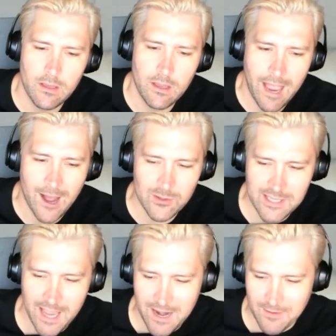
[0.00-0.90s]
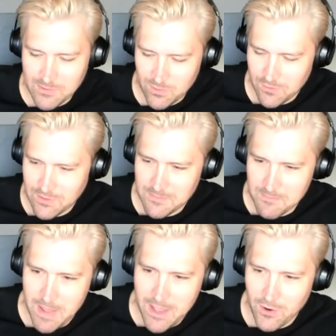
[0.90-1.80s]
outside of sort of this
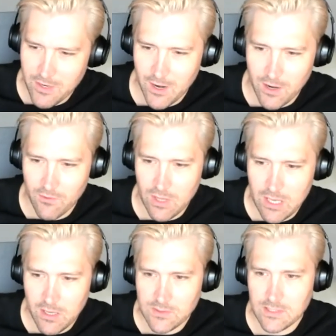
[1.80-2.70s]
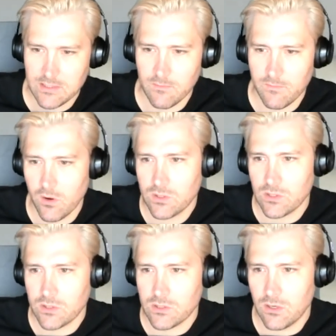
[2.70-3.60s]
male caregiver ecosystem, folks
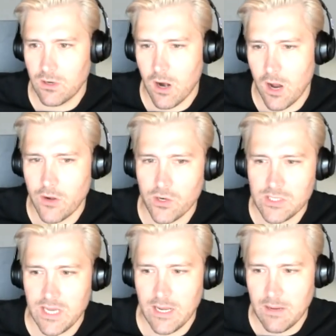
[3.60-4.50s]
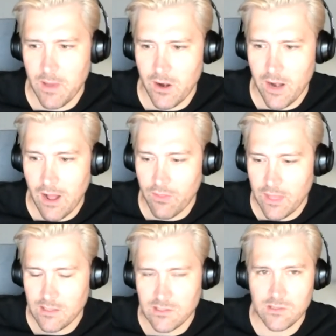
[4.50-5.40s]
are understanding better how they
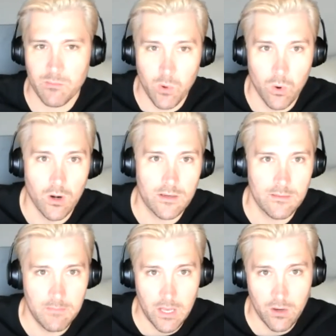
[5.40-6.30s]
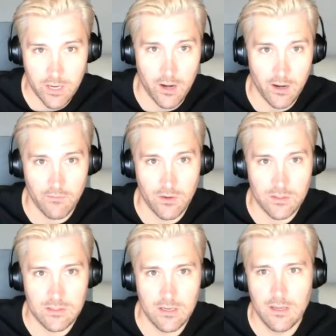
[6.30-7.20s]
can support male
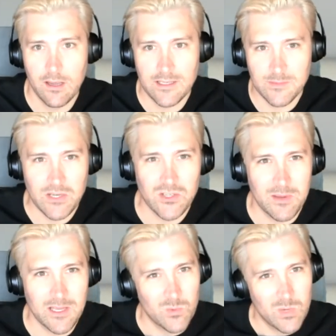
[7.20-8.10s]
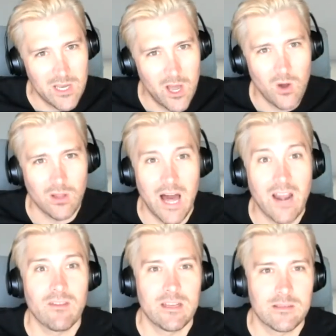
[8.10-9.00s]
caregivers, especially because we know a lot
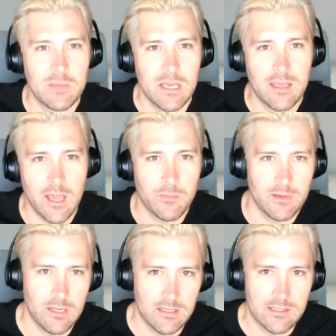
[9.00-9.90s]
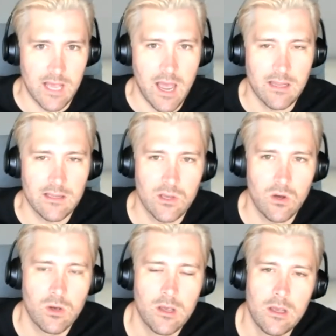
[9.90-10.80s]
of it is being kept inside.
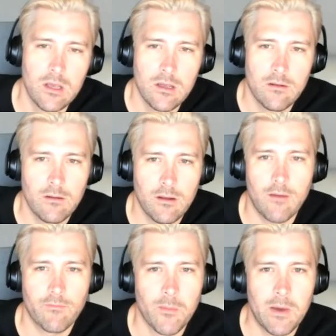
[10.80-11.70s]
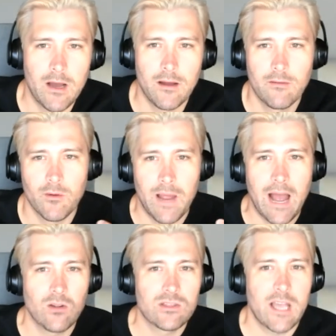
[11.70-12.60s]
So from an
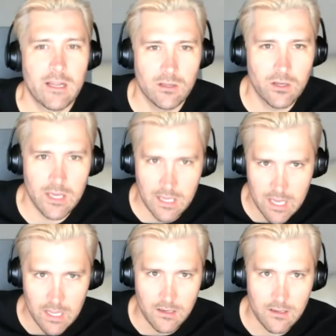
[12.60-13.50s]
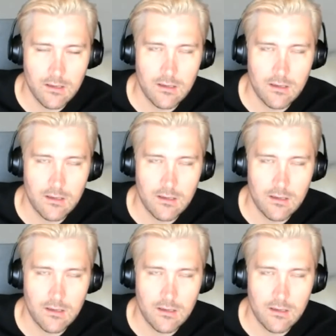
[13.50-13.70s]
outside looking in